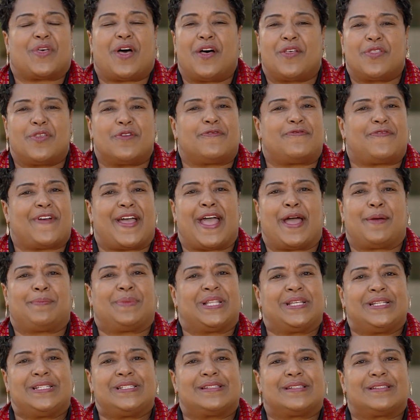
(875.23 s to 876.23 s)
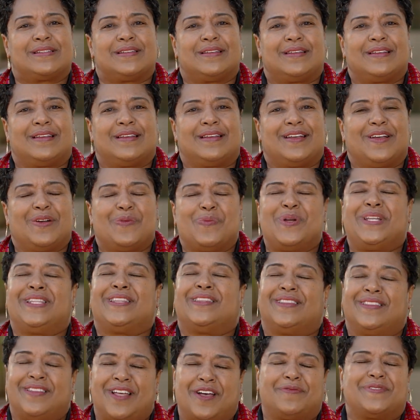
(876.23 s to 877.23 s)
other families. We'd
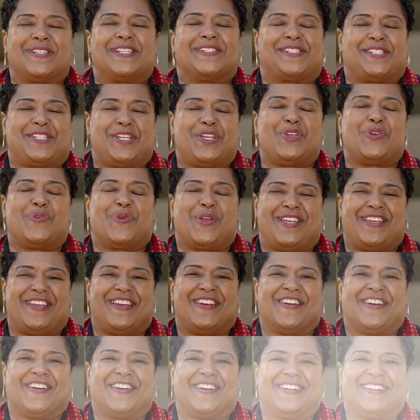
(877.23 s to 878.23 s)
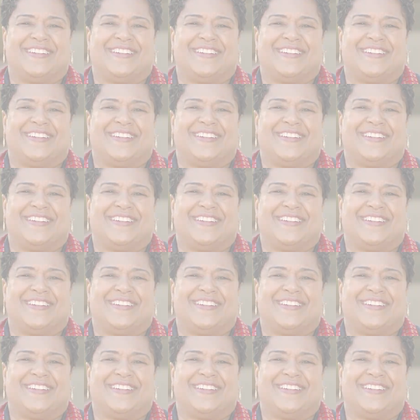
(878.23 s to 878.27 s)
love to see you here.